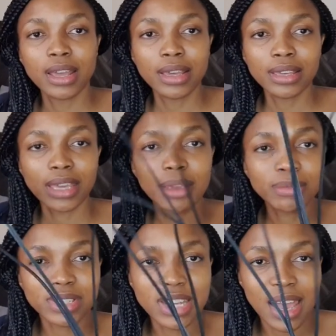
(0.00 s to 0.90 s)

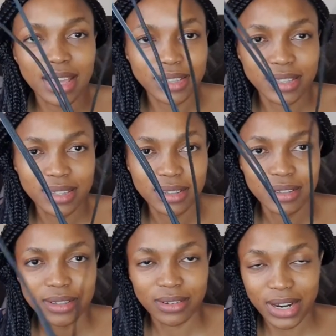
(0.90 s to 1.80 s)
cable ties,
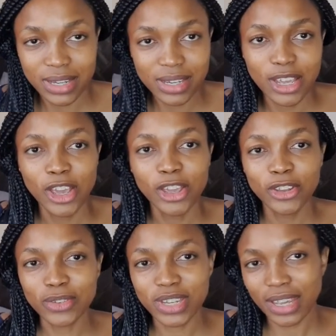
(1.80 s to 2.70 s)
right?
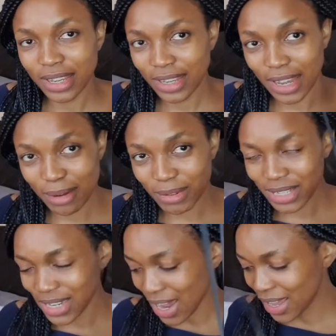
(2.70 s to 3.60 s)
You take cable
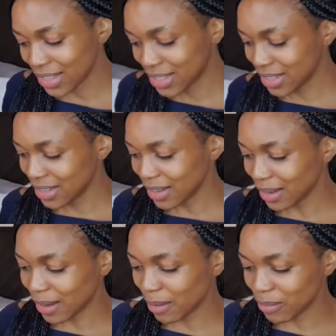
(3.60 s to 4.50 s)
ties,
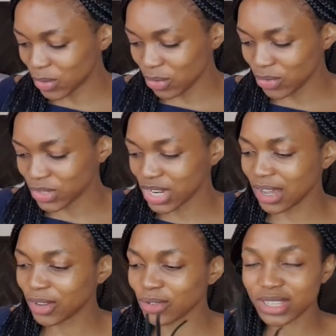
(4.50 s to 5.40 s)
so you
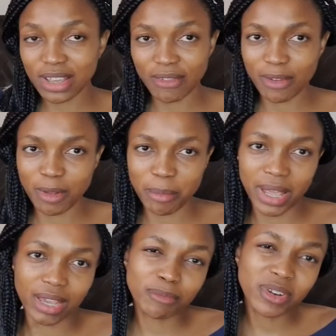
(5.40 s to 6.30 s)
take your survival
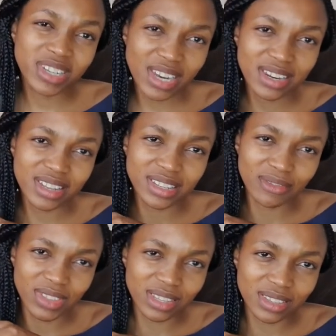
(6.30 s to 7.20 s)
bag, pretend as if
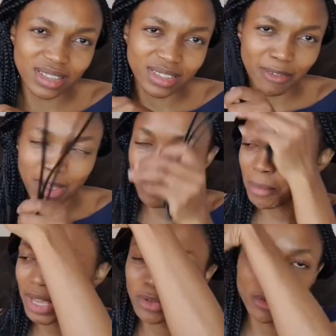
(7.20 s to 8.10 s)
this is the survival
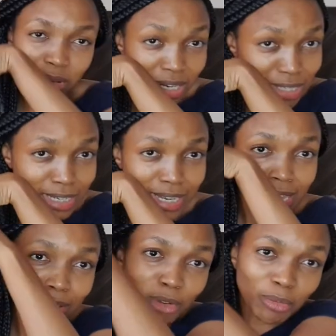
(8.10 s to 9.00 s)
bag,
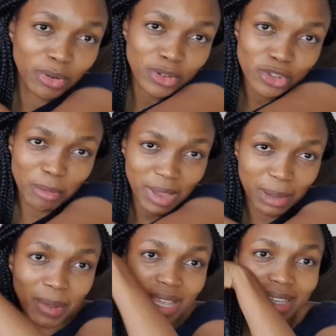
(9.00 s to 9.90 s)
you put your
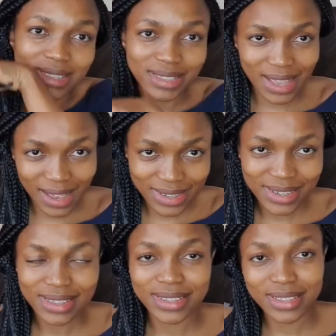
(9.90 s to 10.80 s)
backpack inside
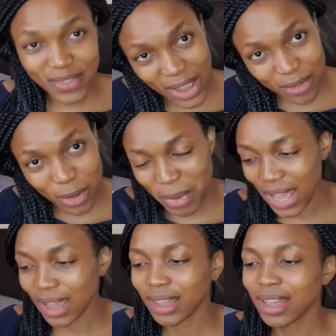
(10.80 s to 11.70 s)
the survival
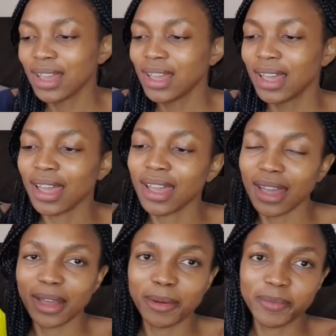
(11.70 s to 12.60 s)
bag,
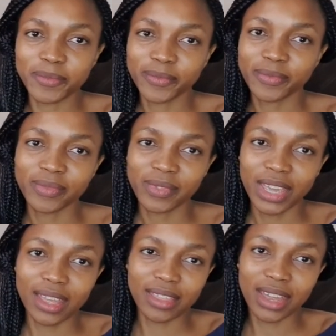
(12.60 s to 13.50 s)

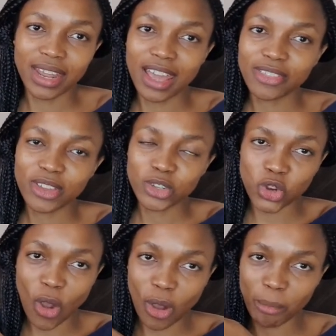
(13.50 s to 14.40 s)
and then at the
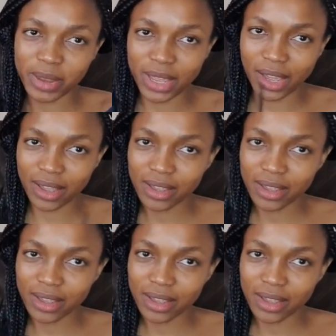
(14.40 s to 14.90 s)
top here,